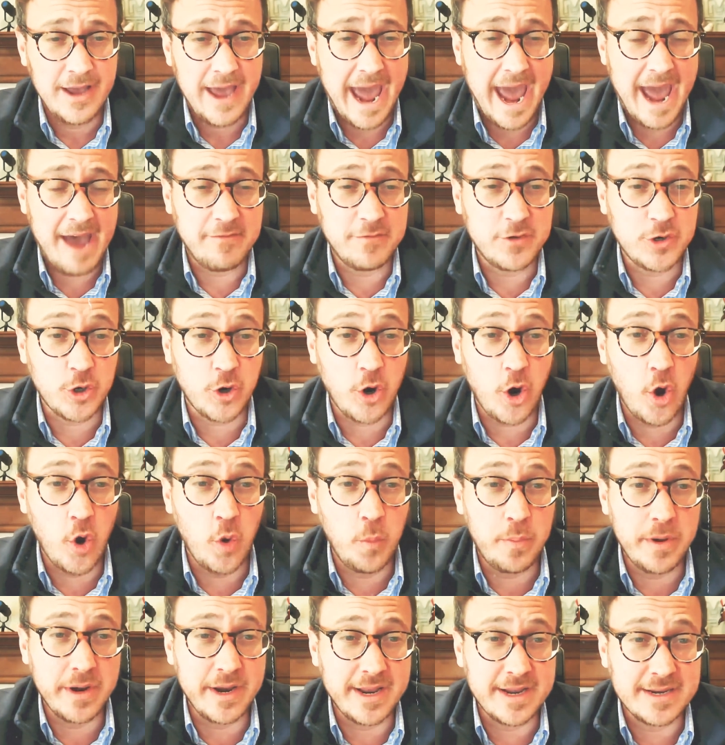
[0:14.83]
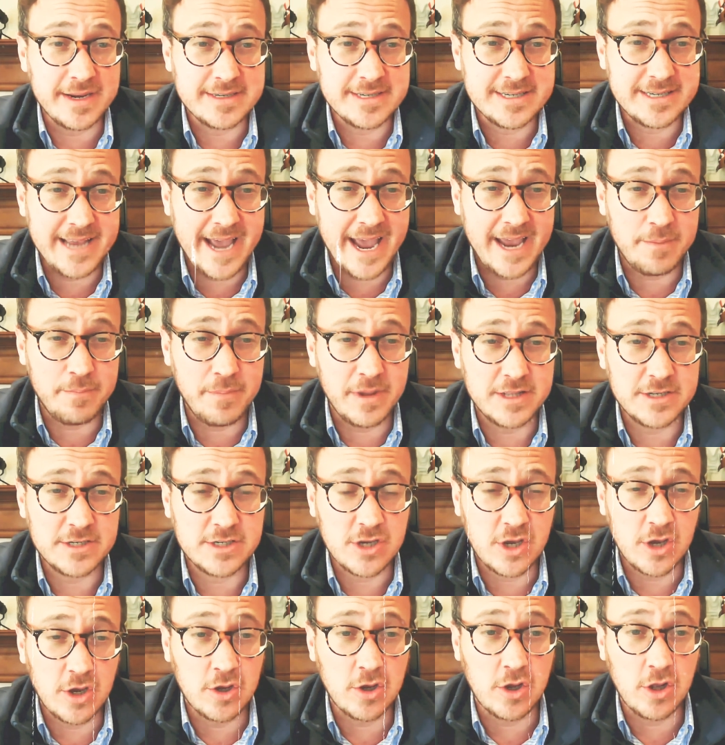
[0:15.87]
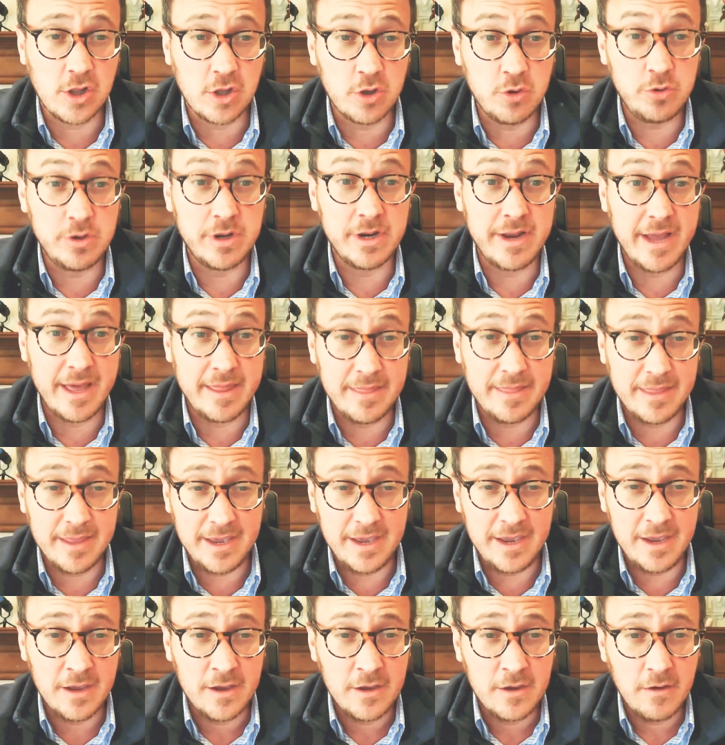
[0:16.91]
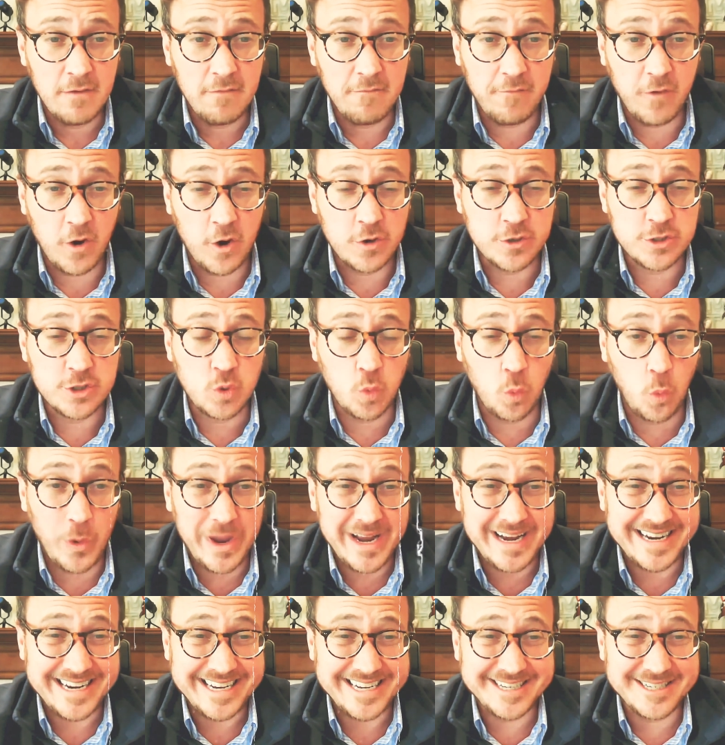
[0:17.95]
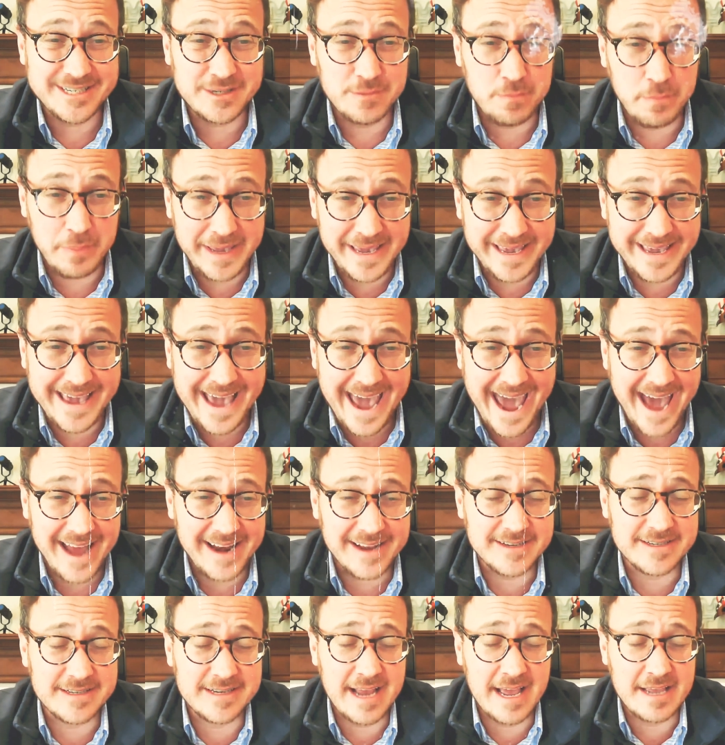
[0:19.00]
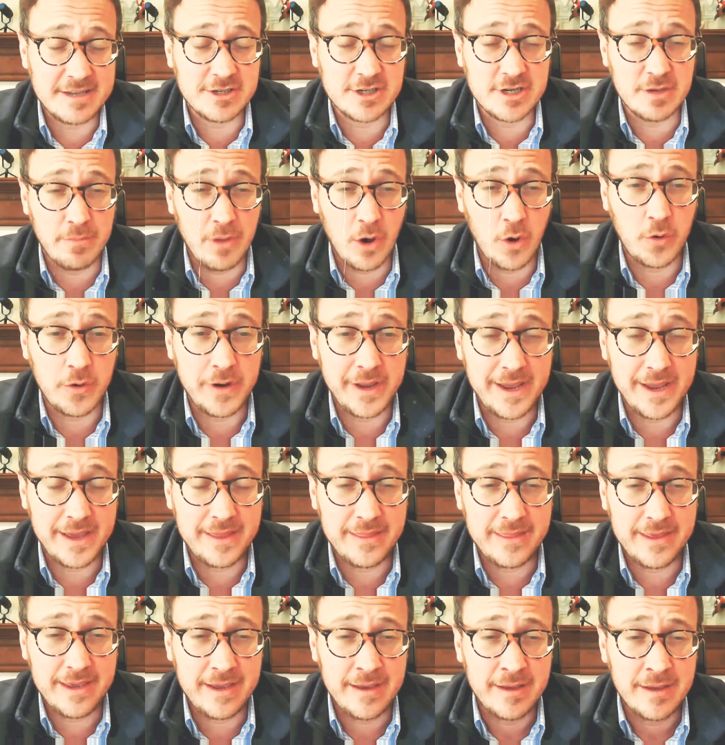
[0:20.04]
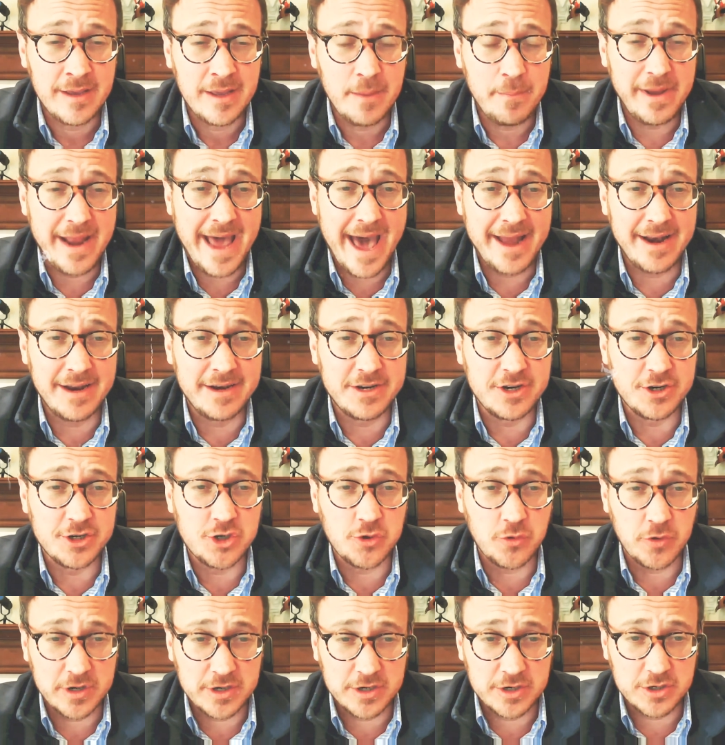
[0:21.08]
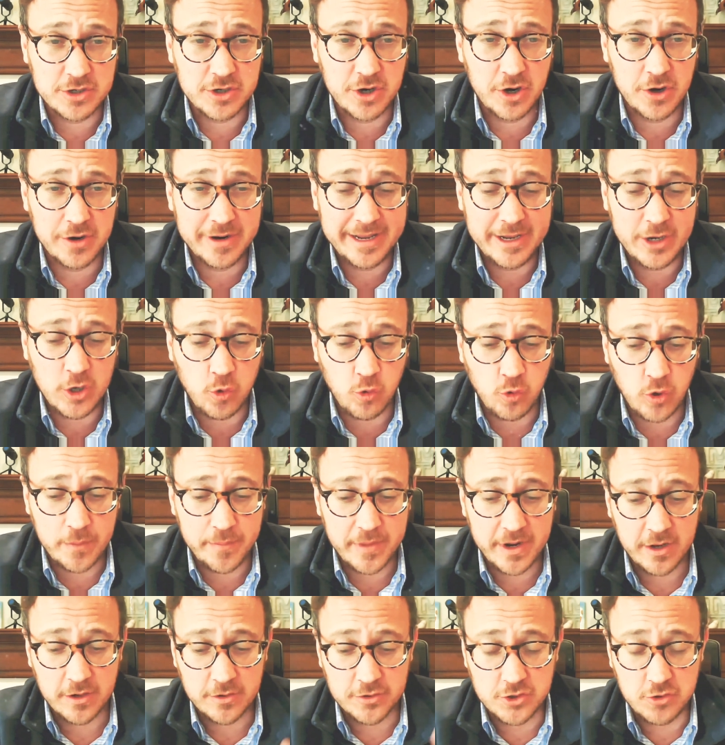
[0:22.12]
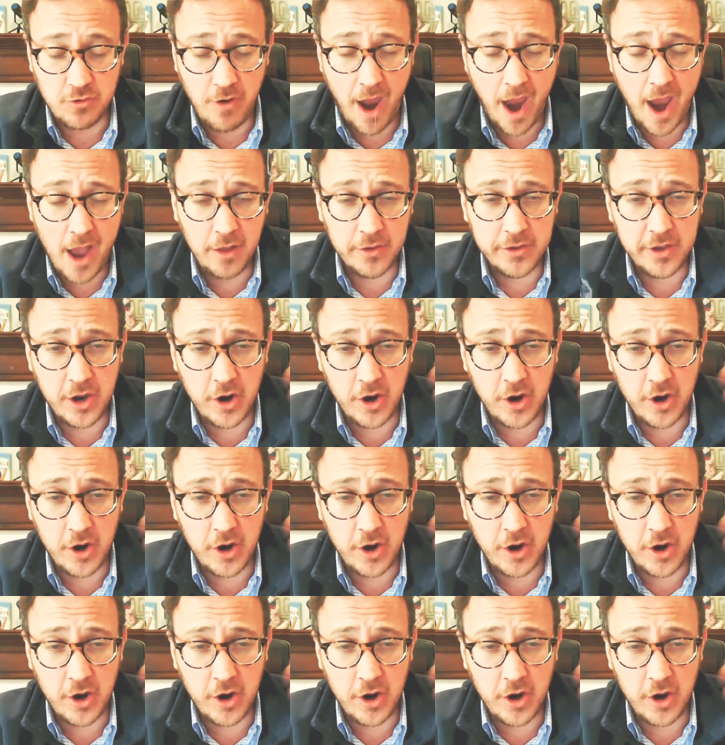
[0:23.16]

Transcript: after opening statements concluded and the first witness began his testimony in the Manhattan District Attorney criminal trial.